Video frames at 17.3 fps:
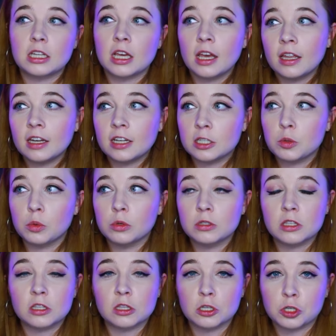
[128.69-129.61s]
turning
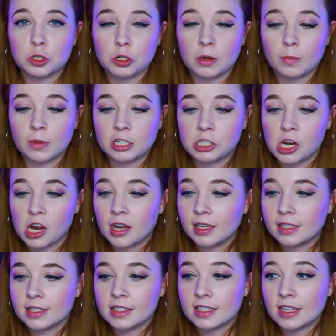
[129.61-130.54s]
towards the streaming
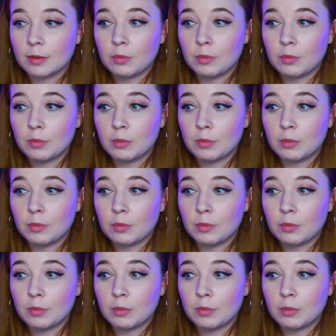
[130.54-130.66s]
giants.